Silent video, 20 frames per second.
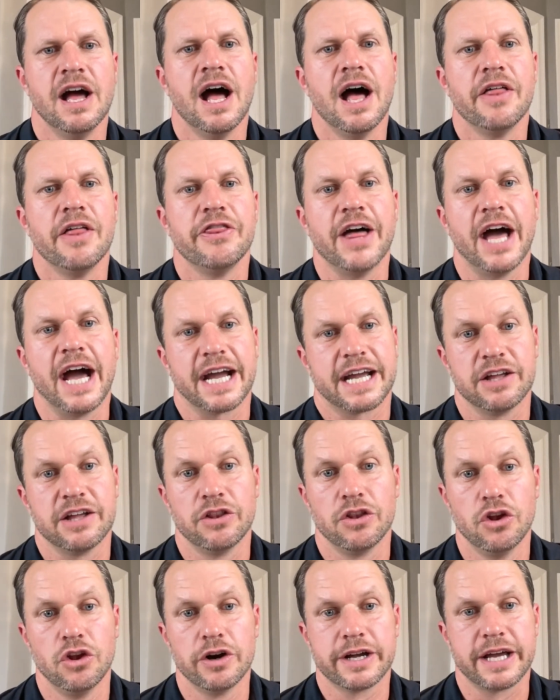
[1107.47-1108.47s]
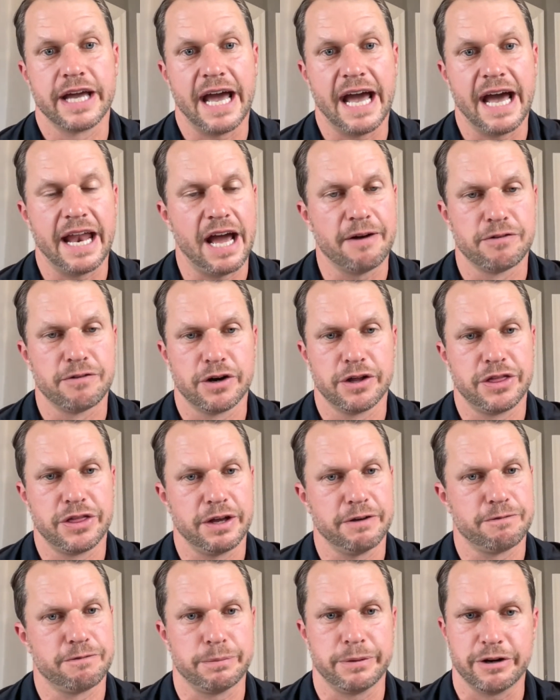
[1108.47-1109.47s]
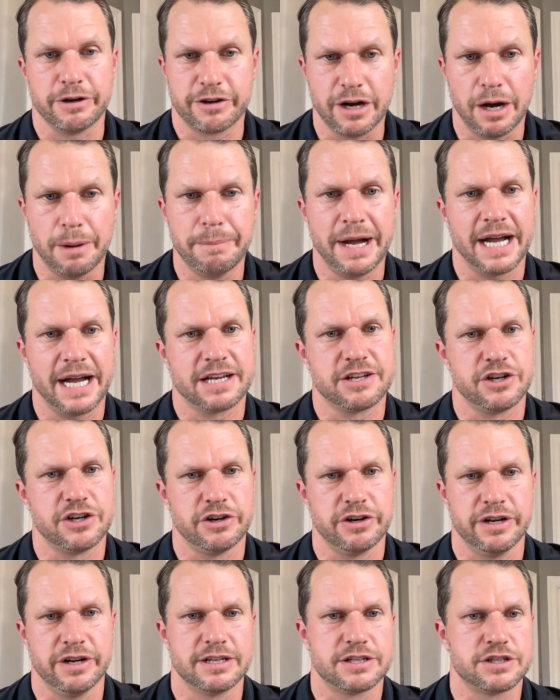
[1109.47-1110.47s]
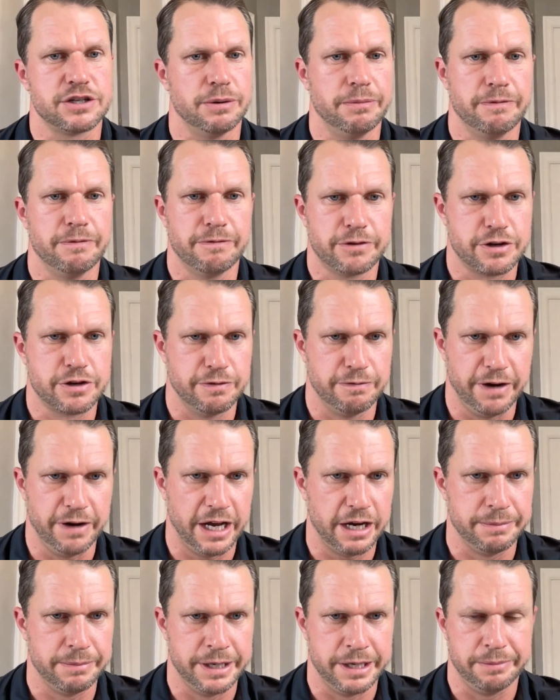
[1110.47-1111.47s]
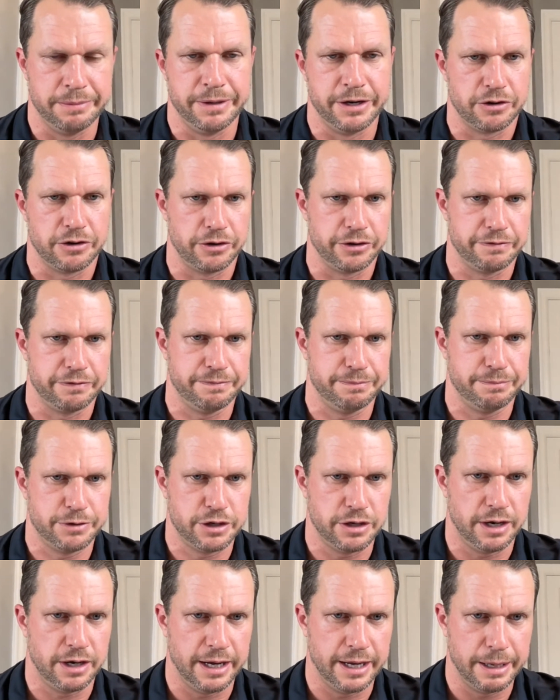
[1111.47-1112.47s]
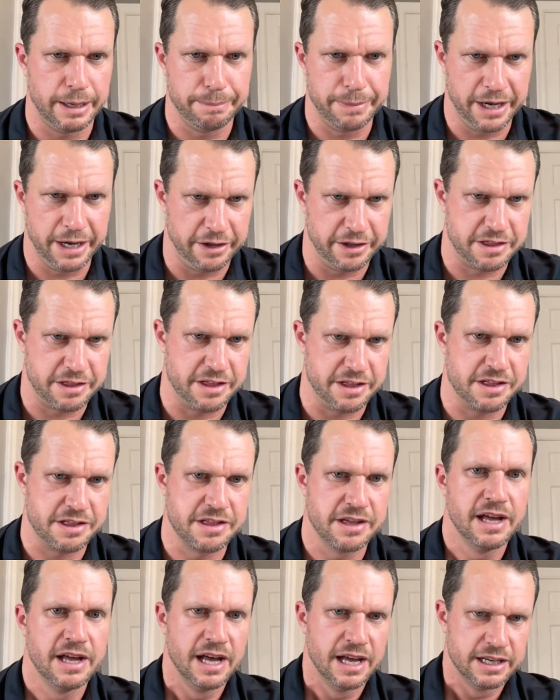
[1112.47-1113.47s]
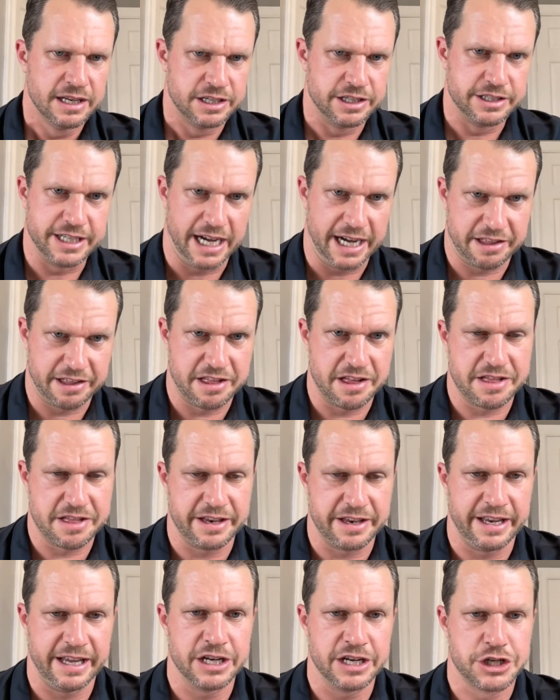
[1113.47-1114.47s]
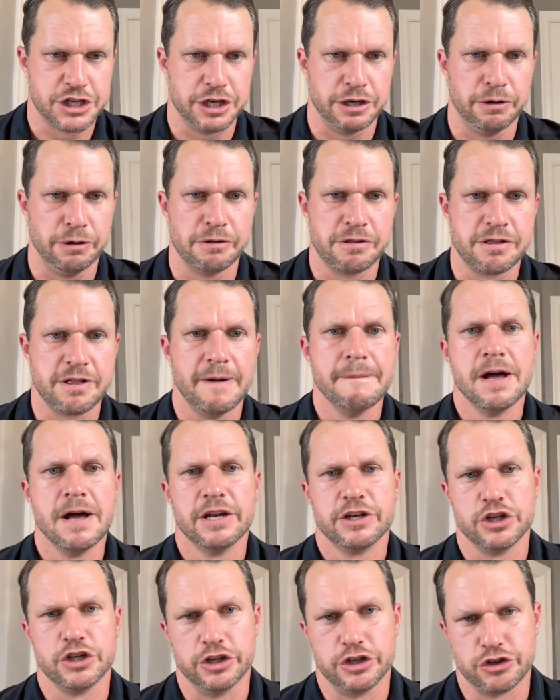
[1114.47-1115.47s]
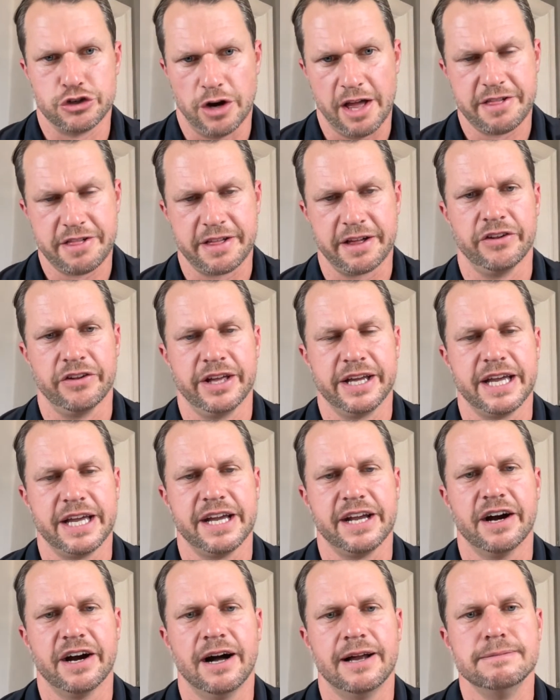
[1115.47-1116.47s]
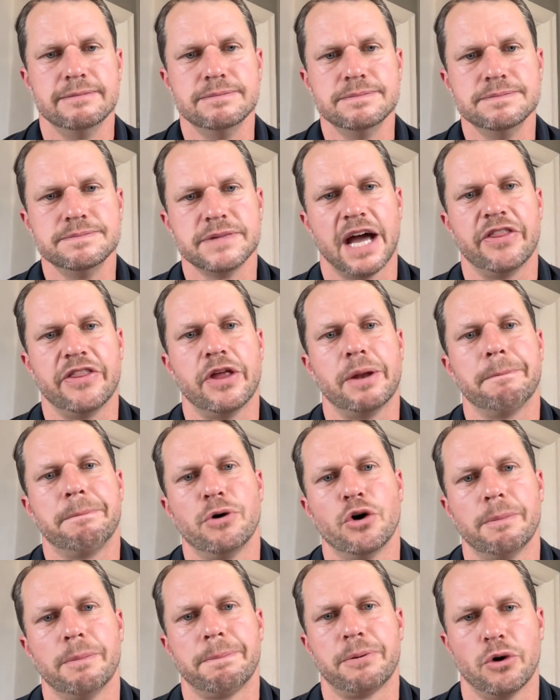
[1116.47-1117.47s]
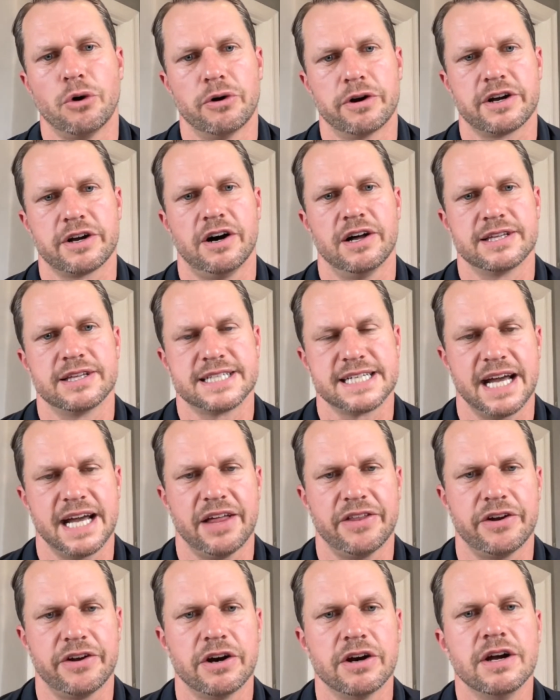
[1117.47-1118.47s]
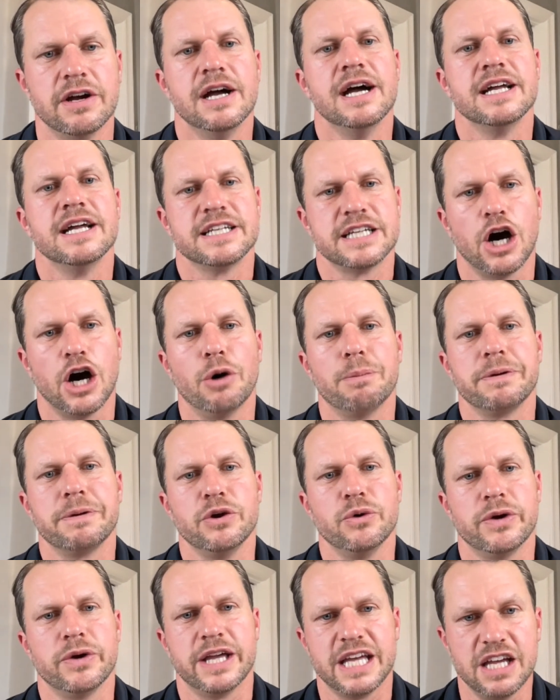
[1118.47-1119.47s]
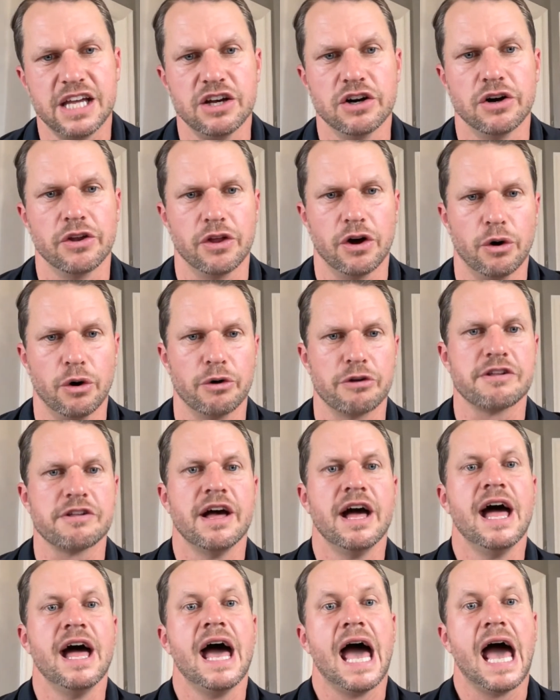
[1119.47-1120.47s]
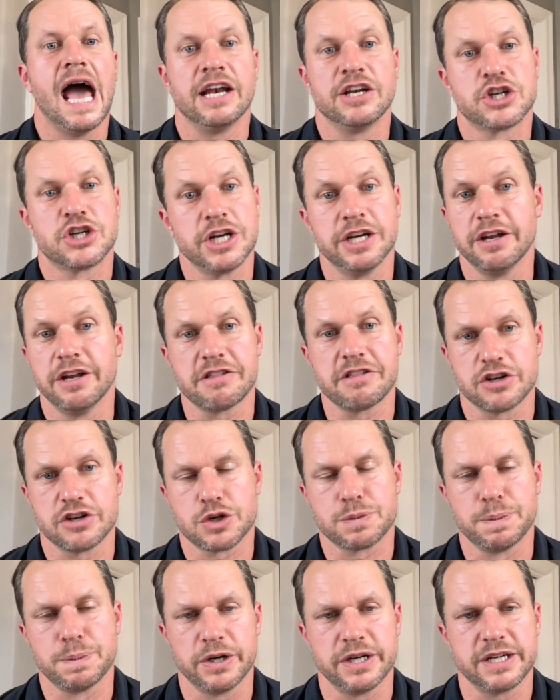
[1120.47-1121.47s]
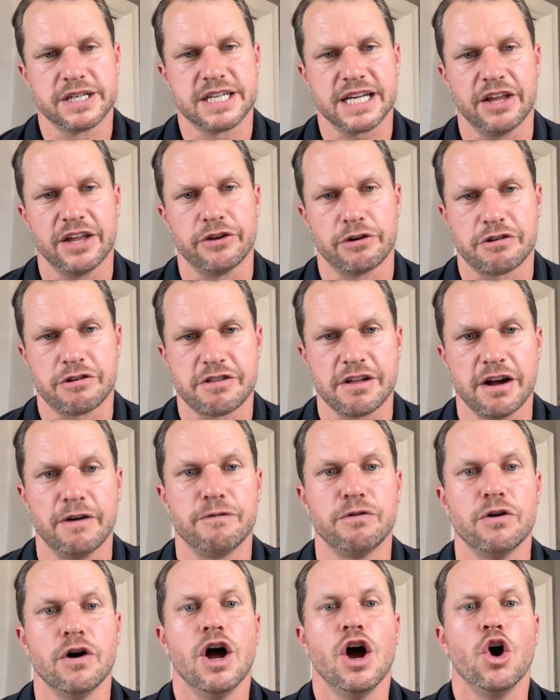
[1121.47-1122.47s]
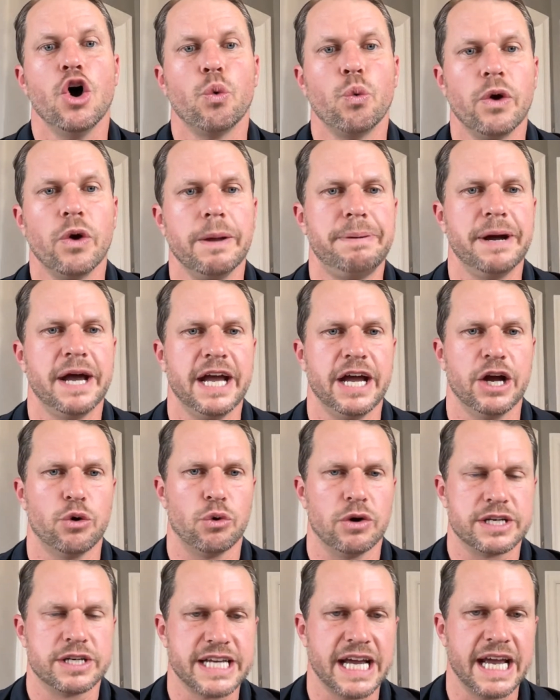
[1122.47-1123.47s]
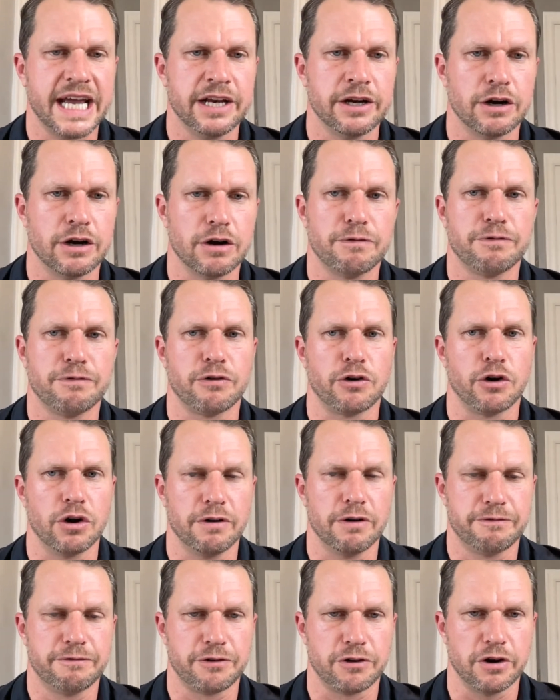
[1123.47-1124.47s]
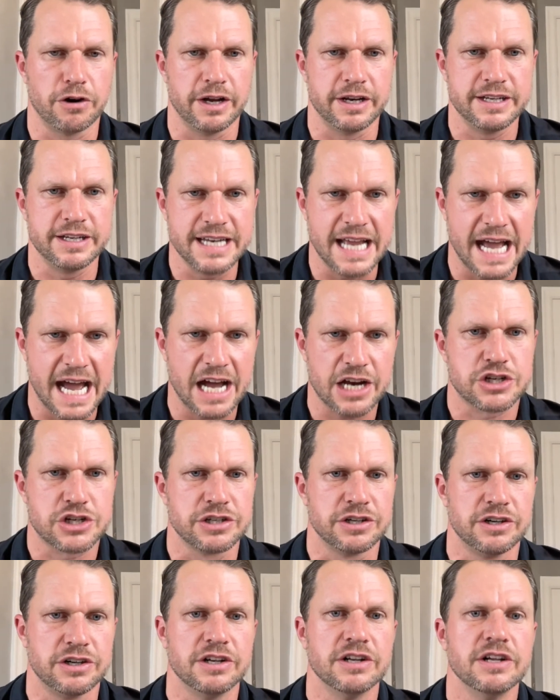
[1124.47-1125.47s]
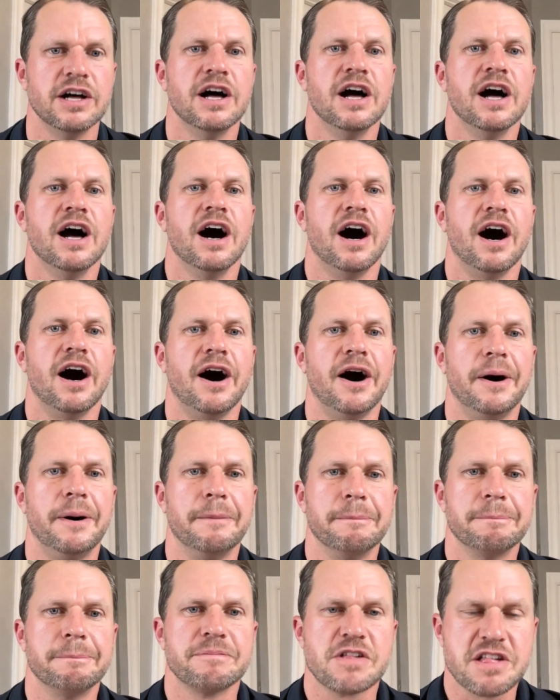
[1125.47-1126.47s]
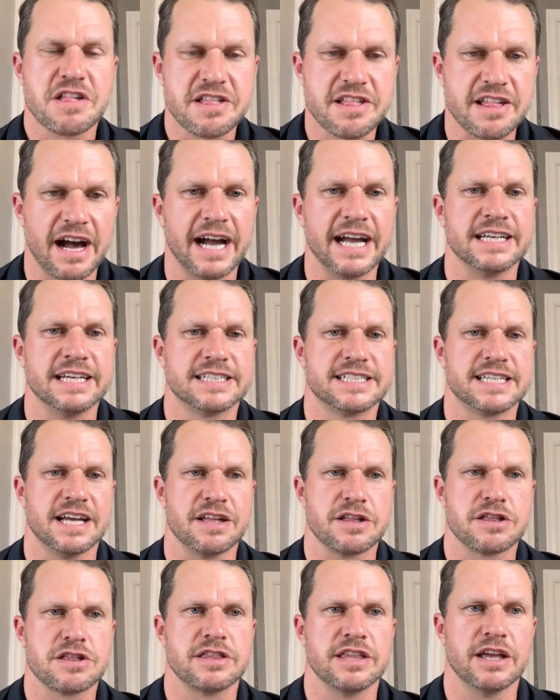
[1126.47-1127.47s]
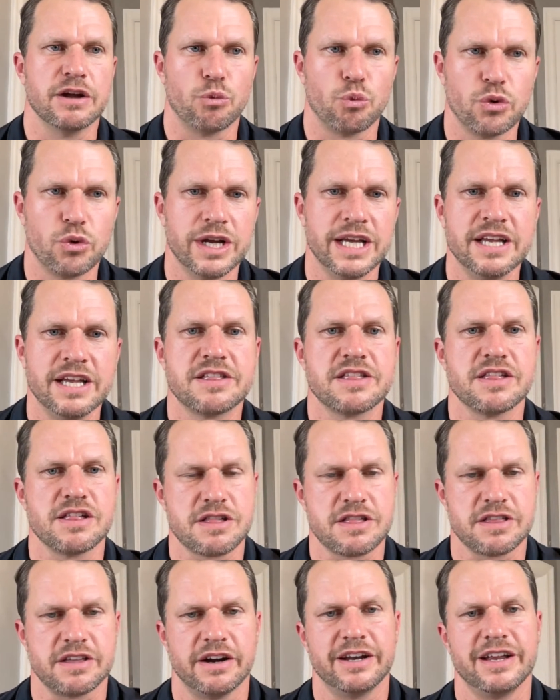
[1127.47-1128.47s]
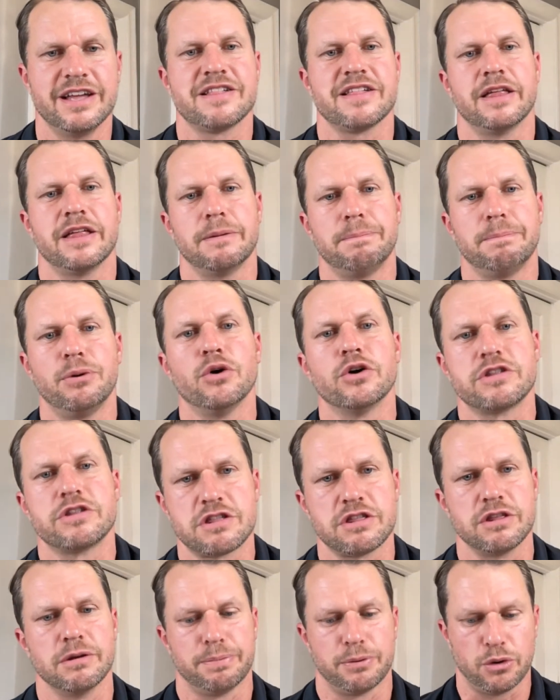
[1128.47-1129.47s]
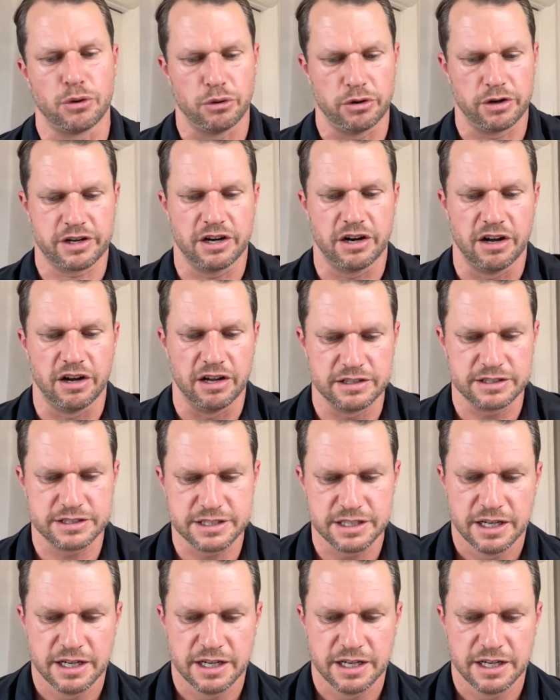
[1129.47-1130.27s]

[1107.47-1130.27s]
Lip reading: that can look at everything from your gut bacteria to vitamin and mineral imbalances, to toxicity issues, to addressing leaky gut, and then put a protocol together to help you heal those. And she doesn't just put it together herself. We pay a retainer for a national scientist that reads the studies and then puts the protocols